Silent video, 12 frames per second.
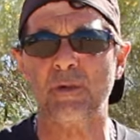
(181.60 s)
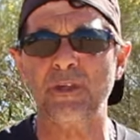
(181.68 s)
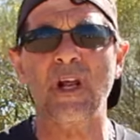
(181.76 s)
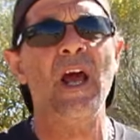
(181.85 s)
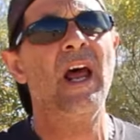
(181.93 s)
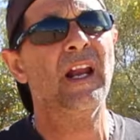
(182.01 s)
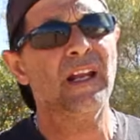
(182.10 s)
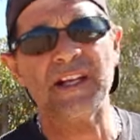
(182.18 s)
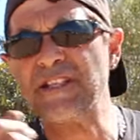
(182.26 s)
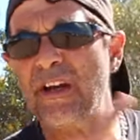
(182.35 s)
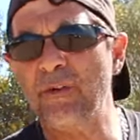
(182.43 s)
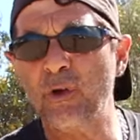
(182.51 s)
into it,
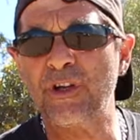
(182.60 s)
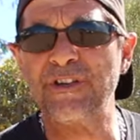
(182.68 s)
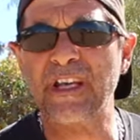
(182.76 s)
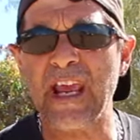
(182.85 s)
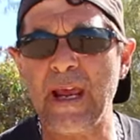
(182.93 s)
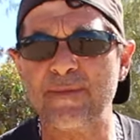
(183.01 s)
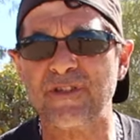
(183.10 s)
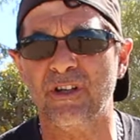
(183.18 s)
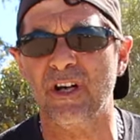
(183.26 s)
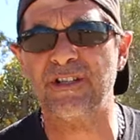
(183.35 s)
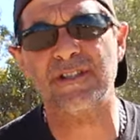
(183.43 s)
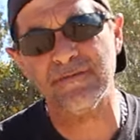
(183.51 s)
let's have a look at the
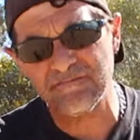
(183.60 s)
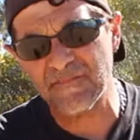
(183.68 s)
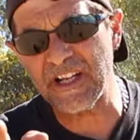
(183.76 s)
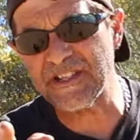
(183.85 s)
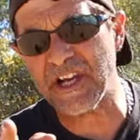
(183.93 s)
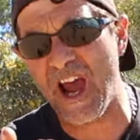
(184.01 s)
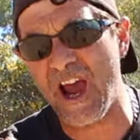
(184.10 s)
campsites. Let's